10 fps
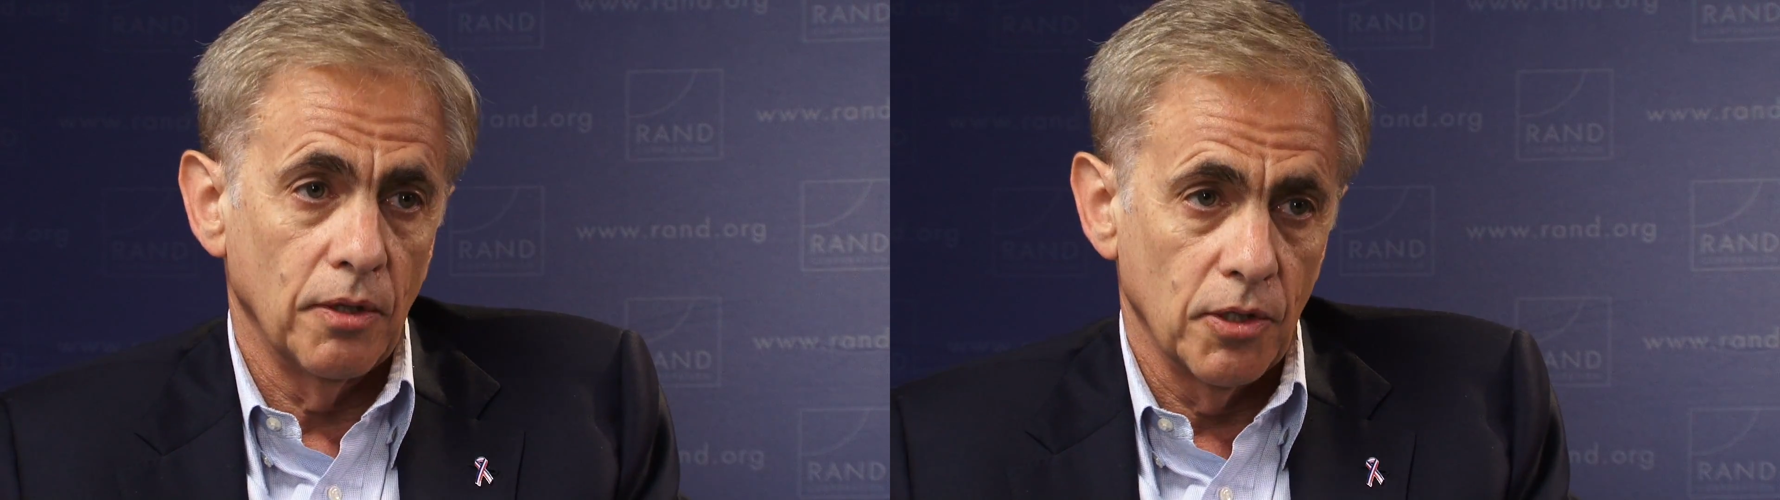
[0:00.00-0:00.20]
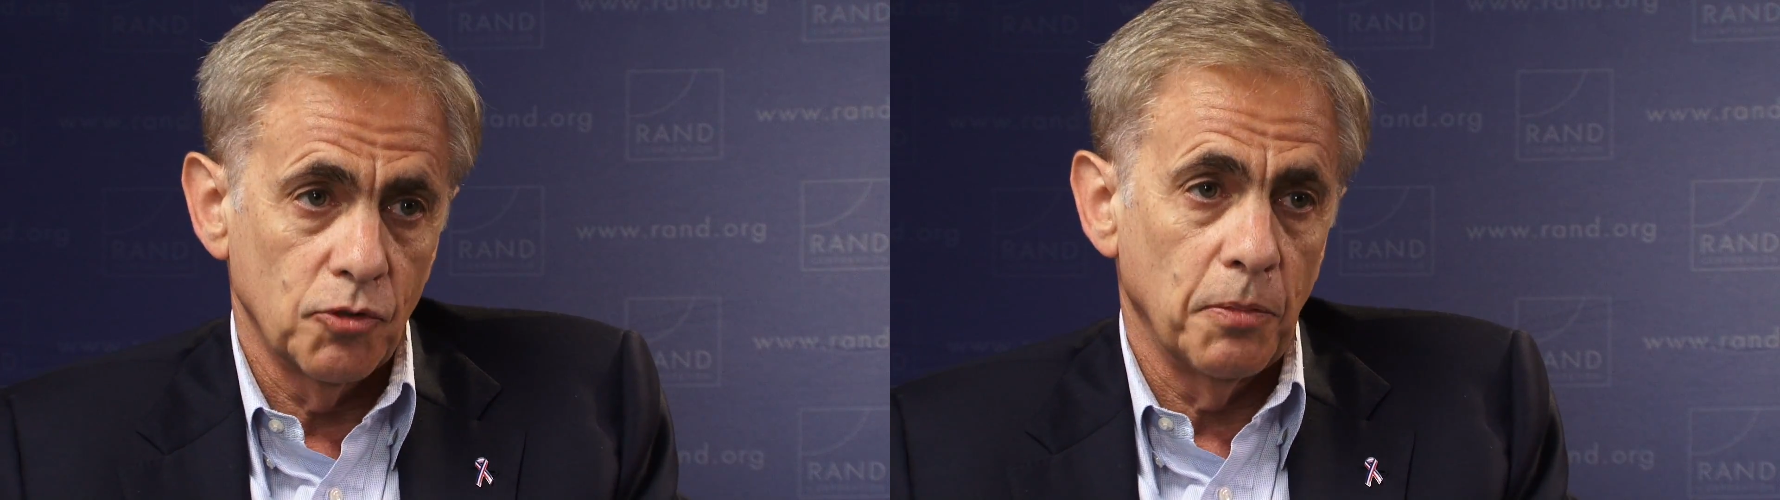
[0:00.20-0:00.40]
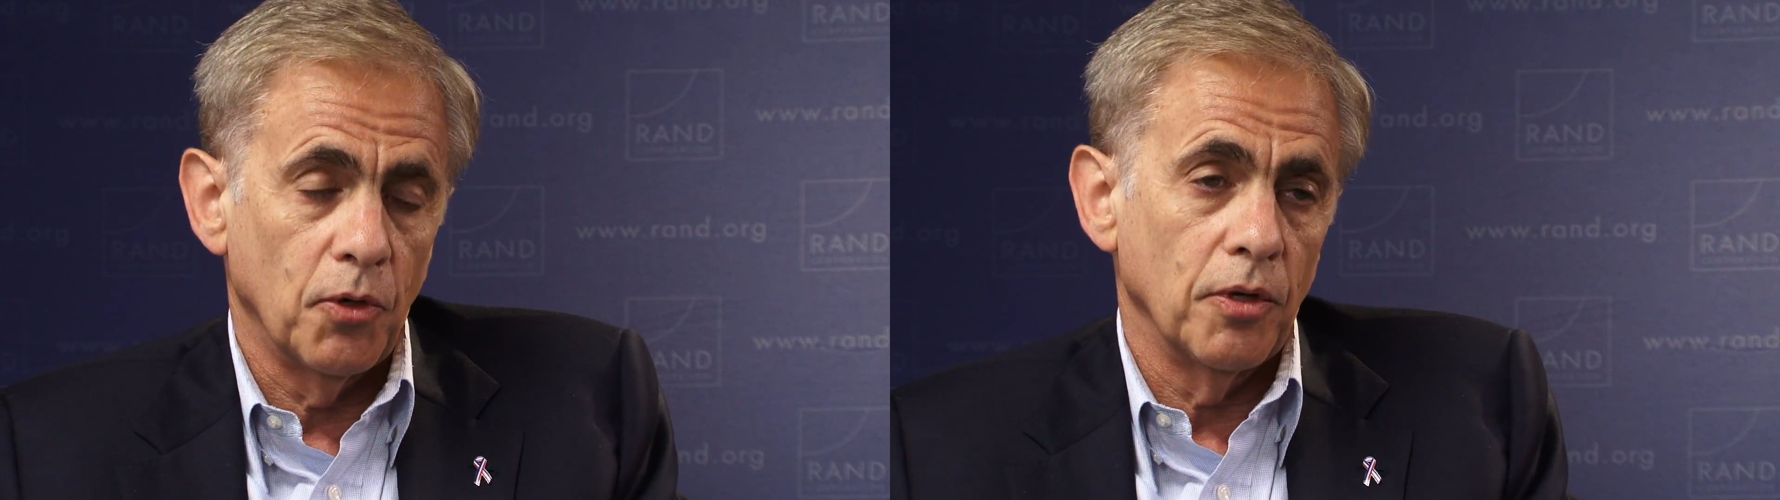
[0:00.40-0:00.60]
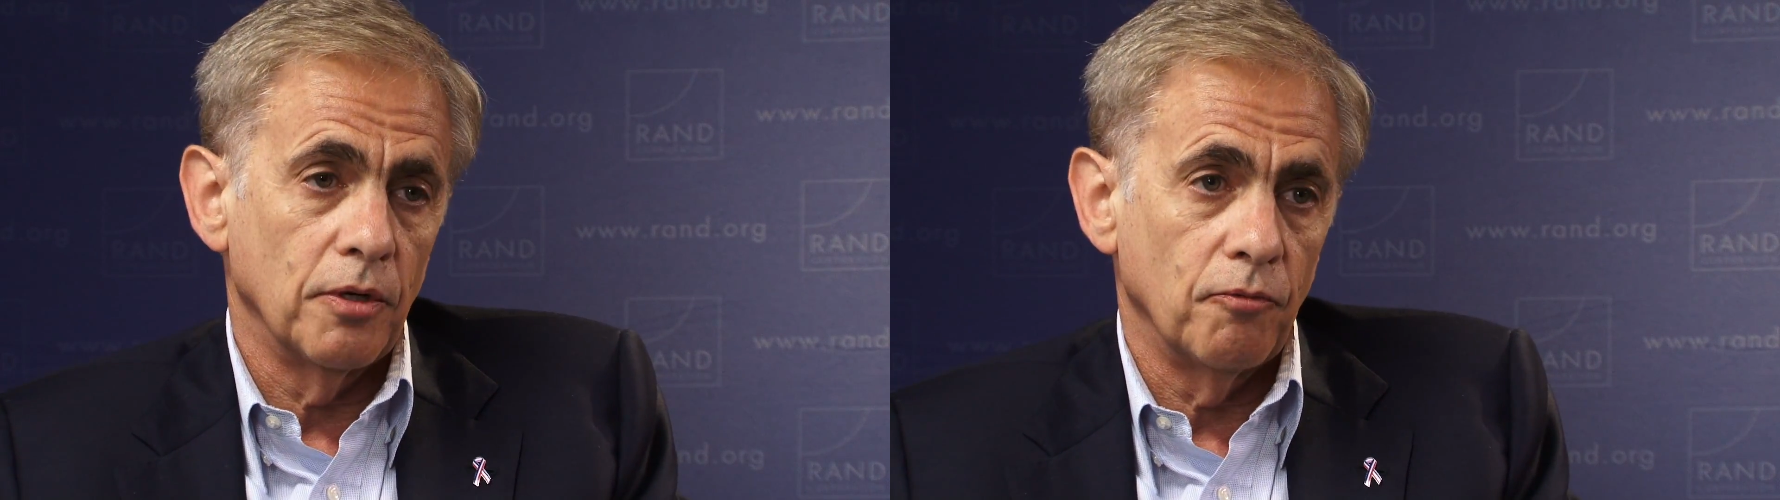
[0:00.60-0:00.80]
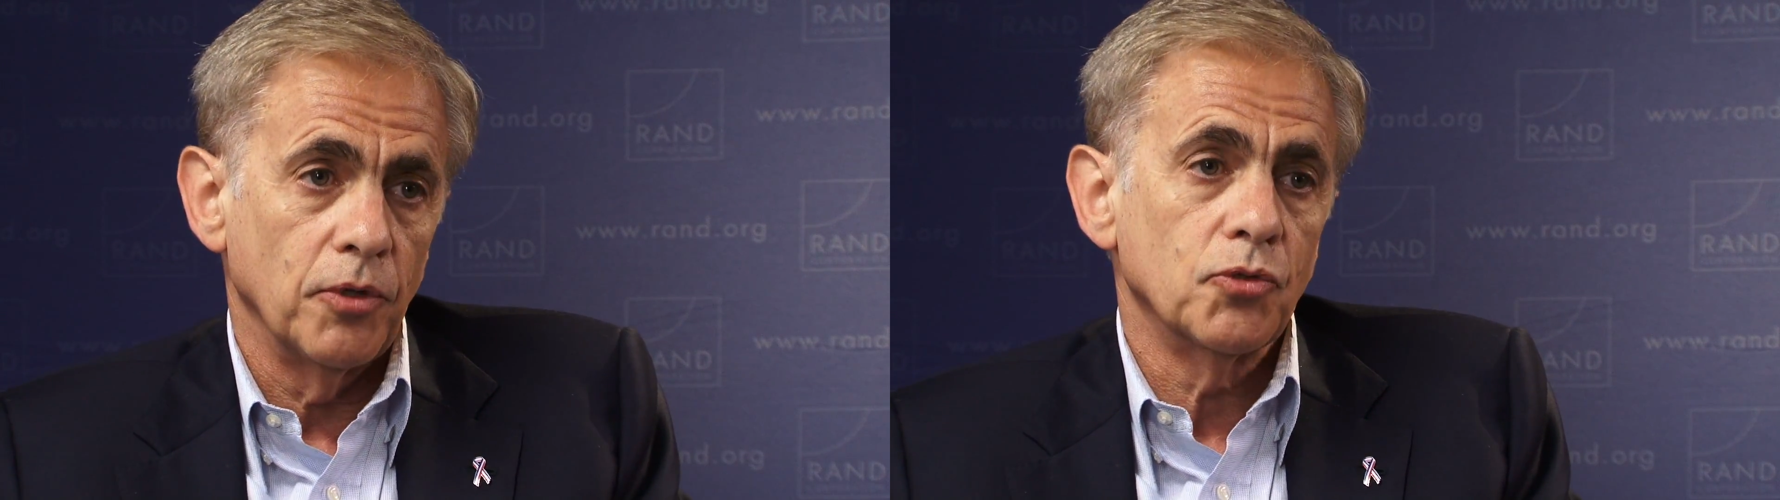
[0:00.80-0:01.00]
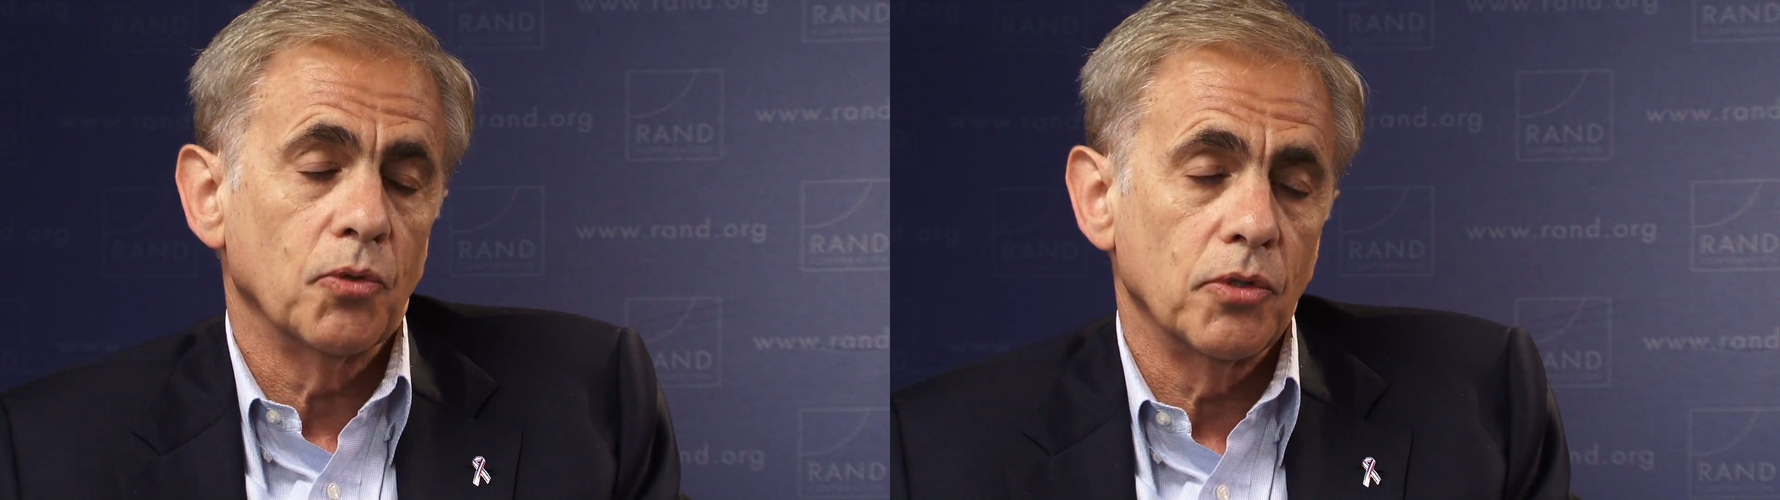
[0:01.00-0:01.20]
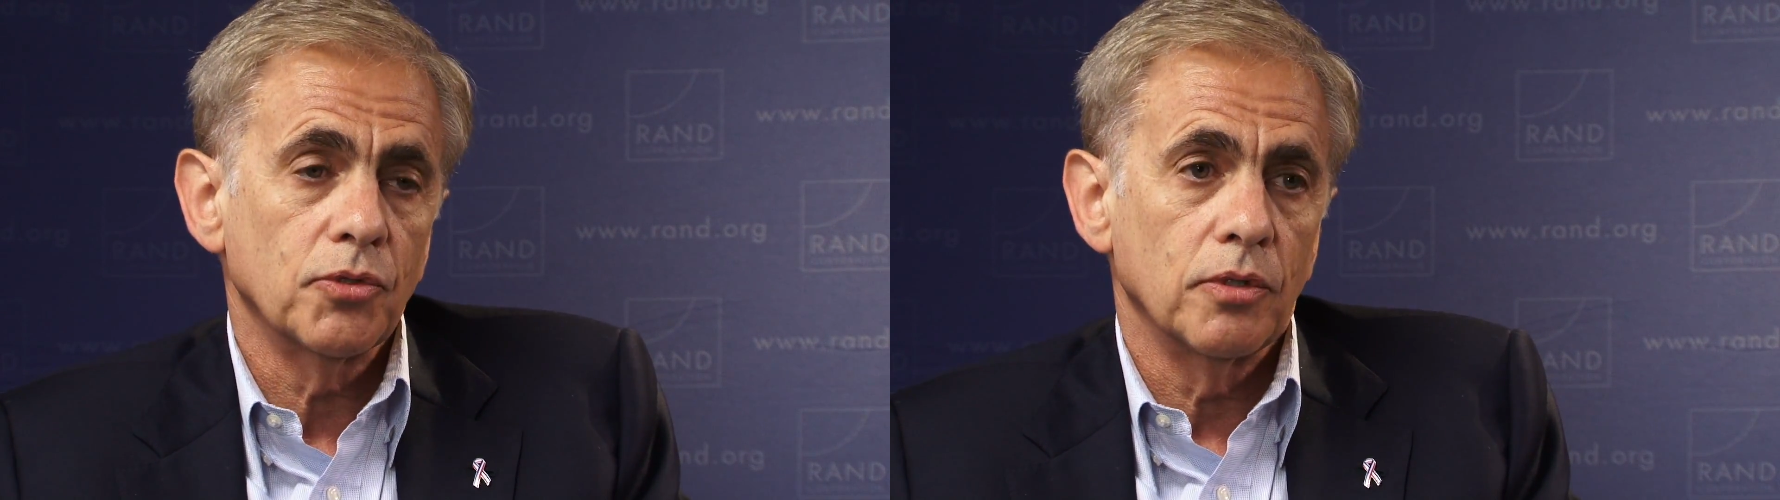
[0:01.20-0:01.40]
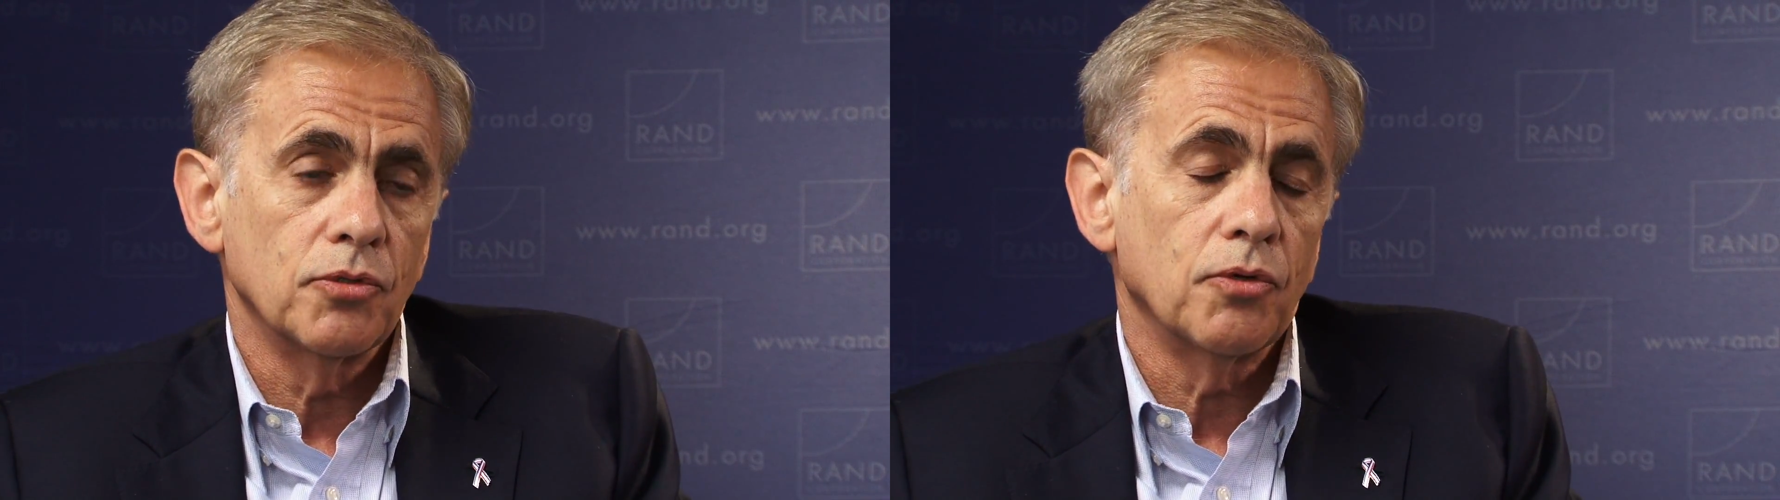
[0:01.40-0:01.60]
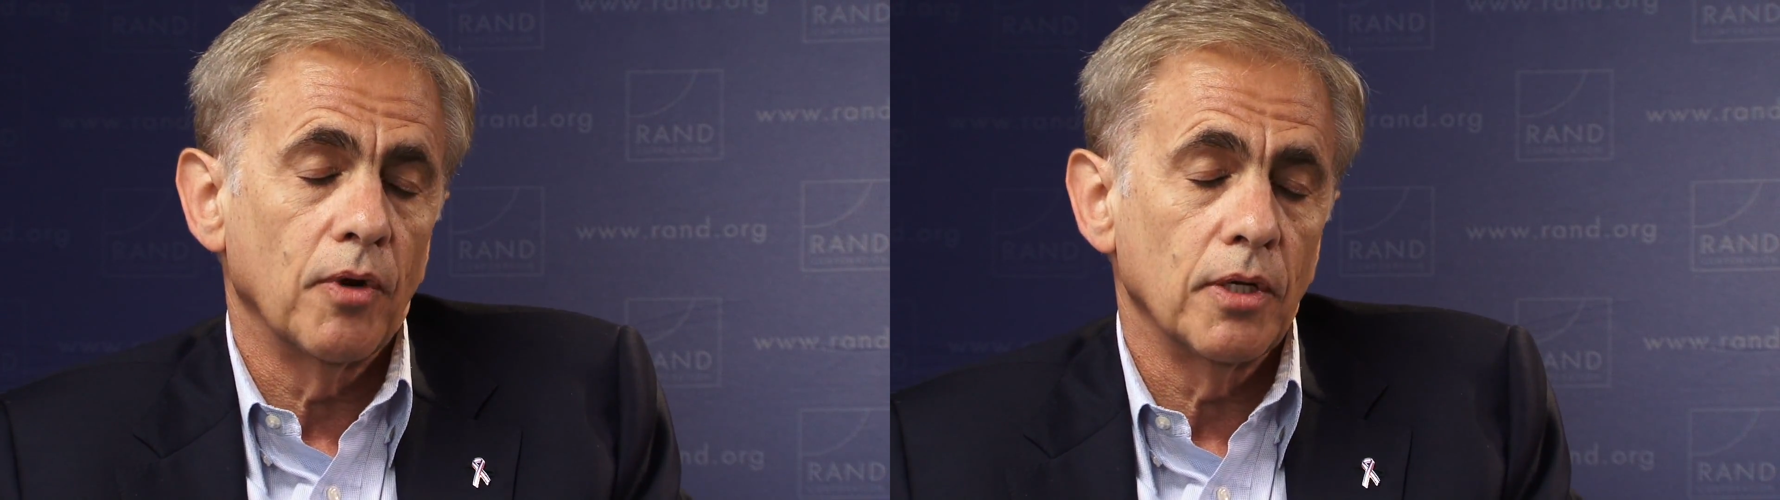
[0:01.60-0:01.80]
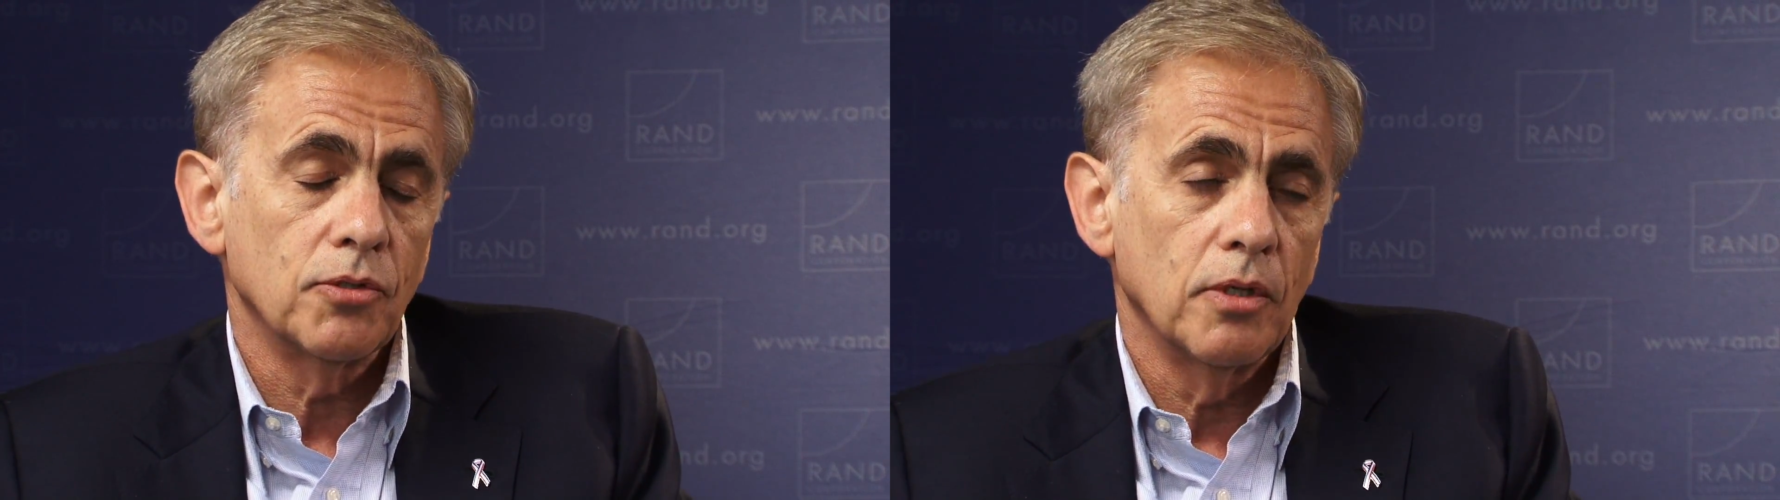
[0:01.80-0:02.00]
in this period of resource
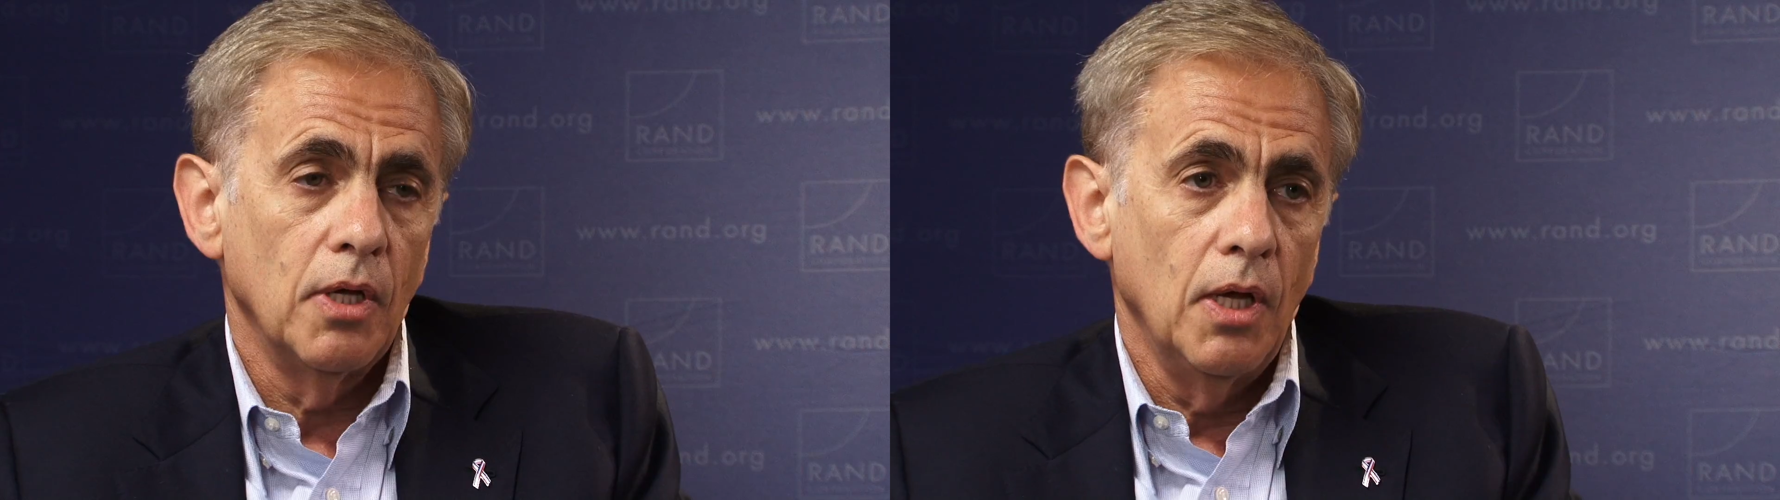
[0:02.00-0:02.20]
constraints.